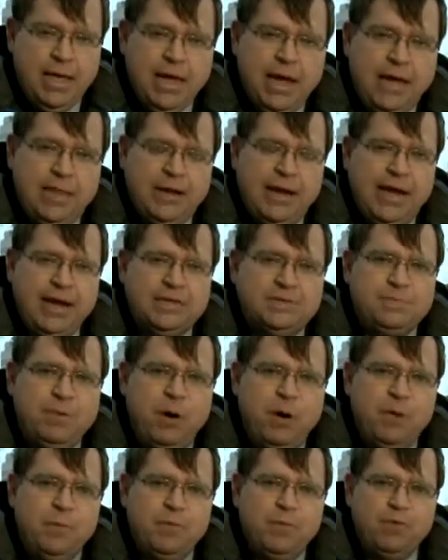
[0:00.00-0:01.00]
Now, the next
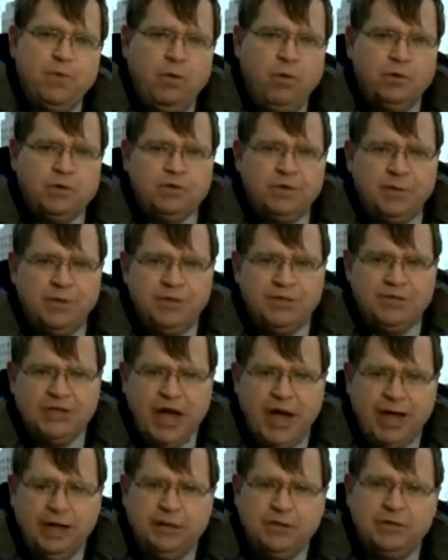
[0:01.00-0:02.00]
pope, of course, will be
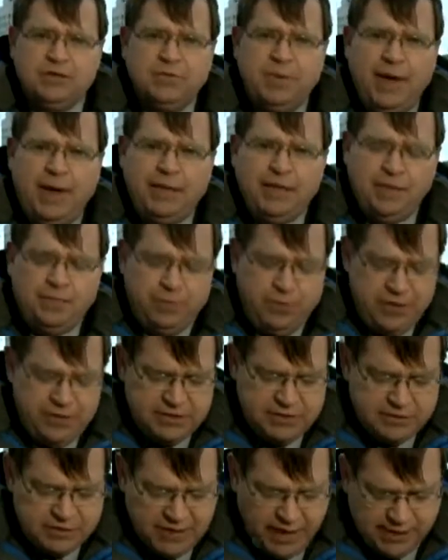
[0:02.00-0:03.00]
challenged by the
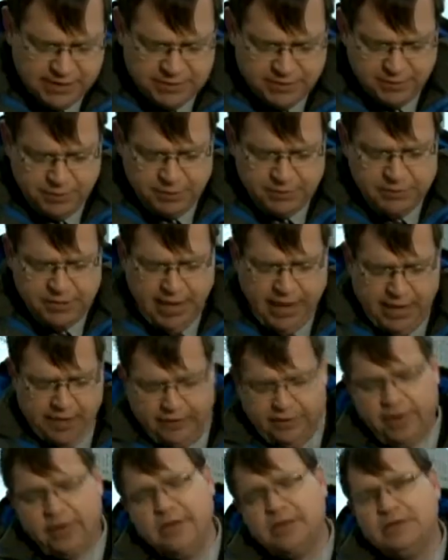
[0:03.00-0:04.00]
priest sex abuse scandal
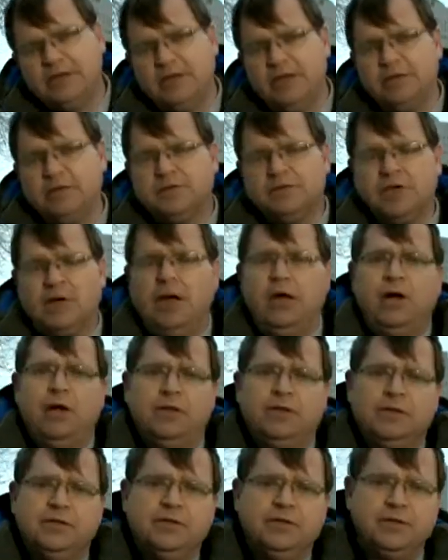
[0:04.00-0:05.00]
that continues to
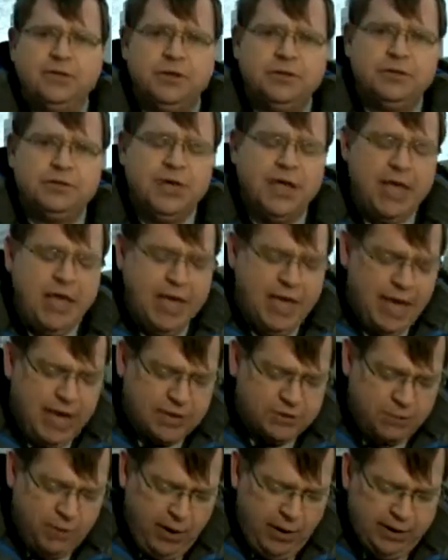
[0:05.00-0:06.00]
haunt the church,
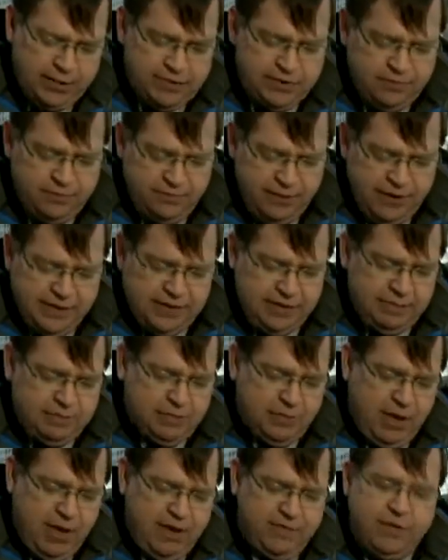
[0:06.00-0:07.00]
as well as the victims.
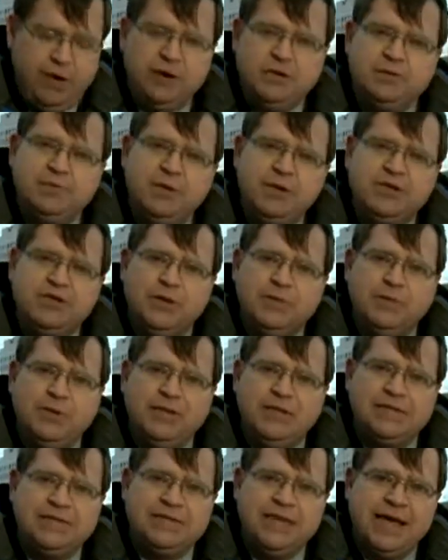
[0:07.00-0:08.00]
We'll have Archbishop
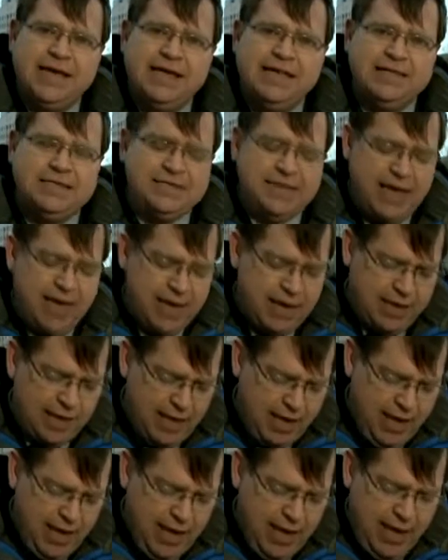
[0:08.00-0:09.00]
Listecki's take
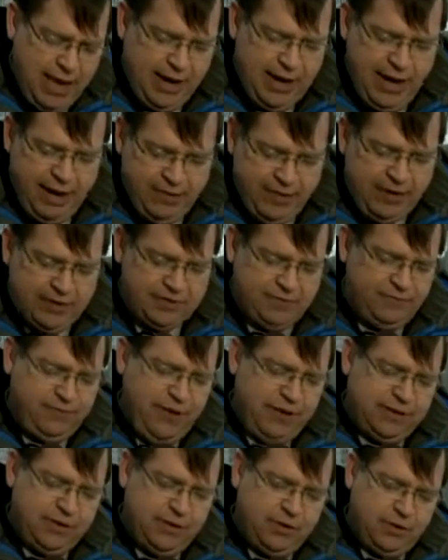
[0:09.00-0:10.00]
on how that has
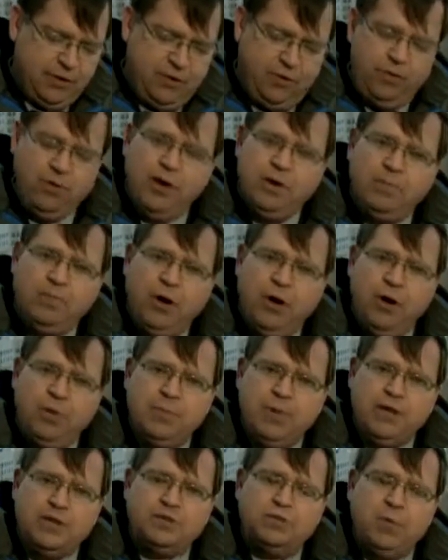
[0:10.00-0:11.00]
affected the current
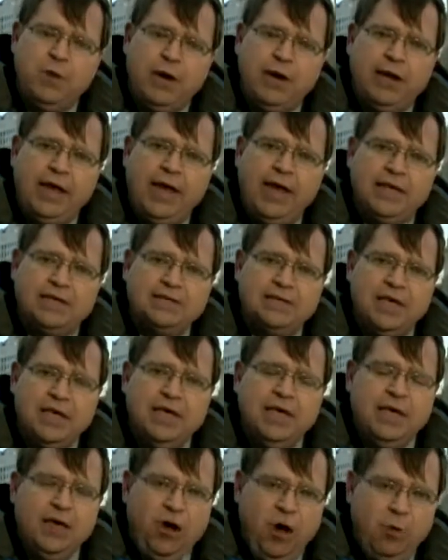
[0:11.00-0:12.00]
pope, as well as
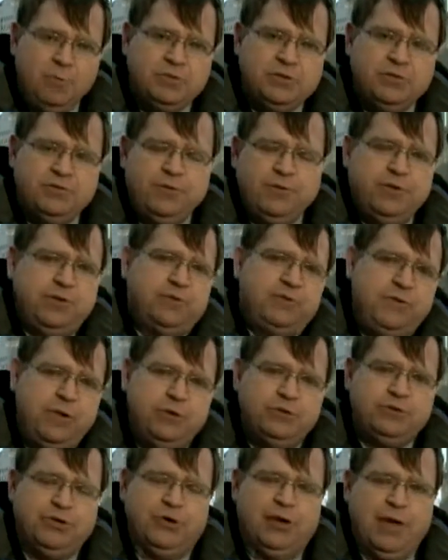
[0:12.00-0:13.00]
hopes for the
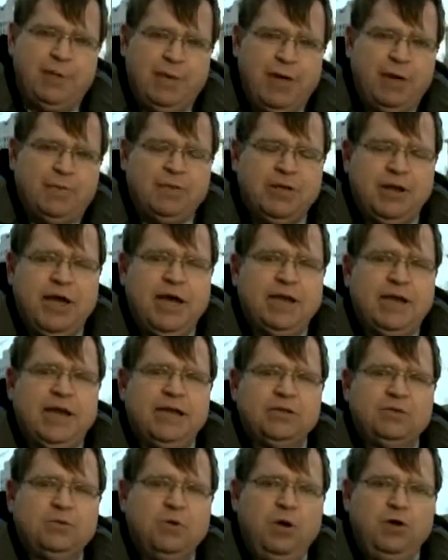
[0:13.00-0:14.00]
future, coming up tonight
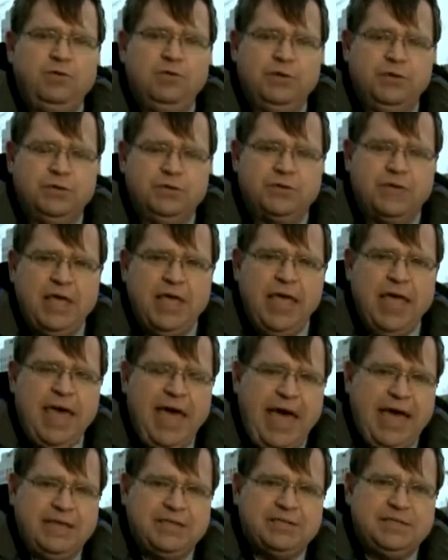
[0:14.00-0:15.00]
on 12 News
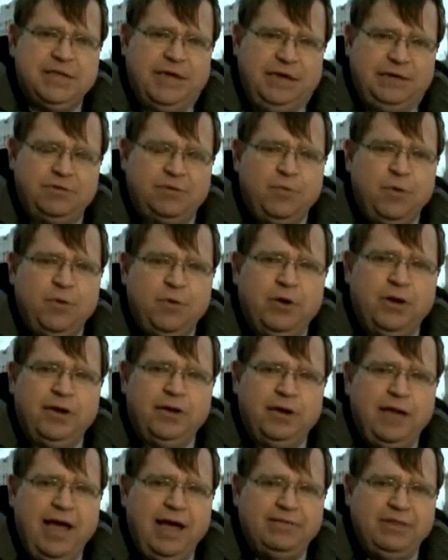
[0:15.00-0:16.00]
at 6. Reporting
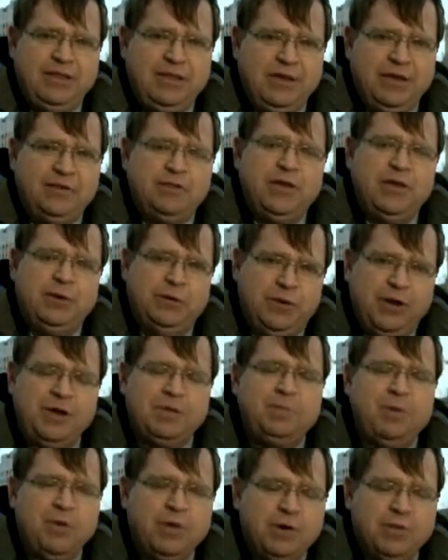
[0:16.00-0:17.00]
live at the Cathedral,
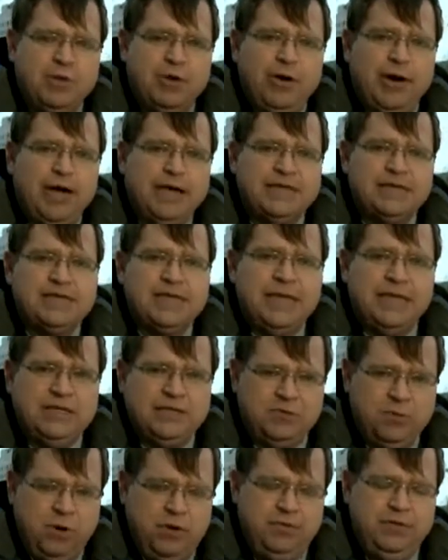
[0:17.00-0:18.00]
Nick Board, WISN
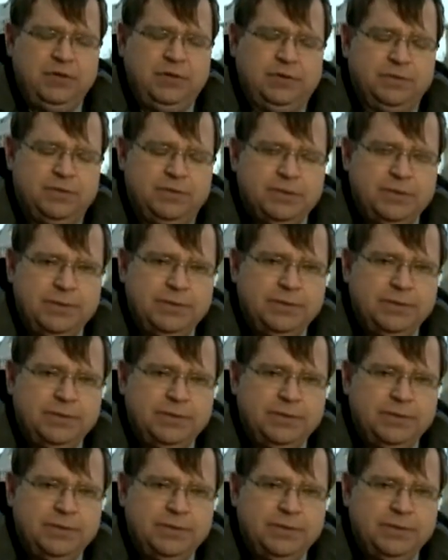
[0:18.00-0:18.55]
12 News.